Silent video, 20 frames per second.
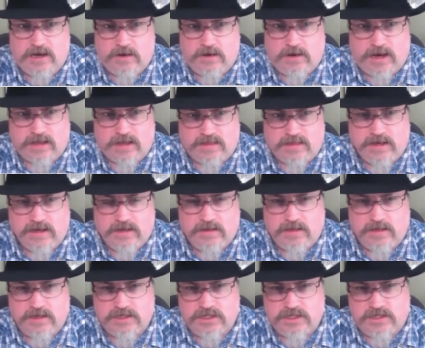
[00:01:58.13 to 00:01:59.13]
I think
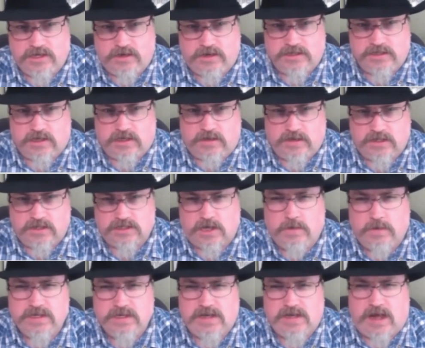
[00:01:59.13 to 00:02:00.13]
that there's there's always
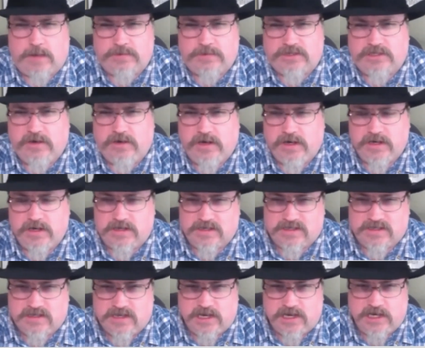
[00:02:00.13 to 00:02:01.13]
the opportunity to
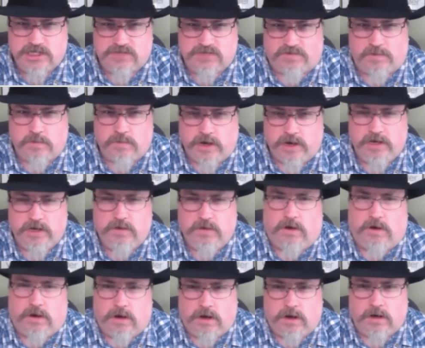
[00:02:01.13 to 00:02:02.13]
teach from where you
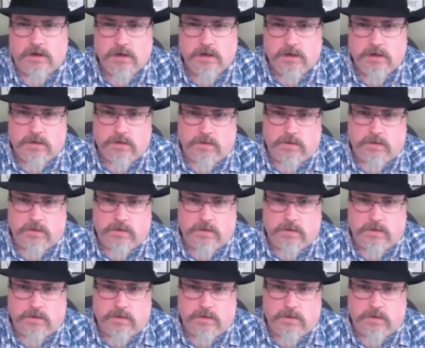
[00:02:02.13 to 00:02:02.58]
are, or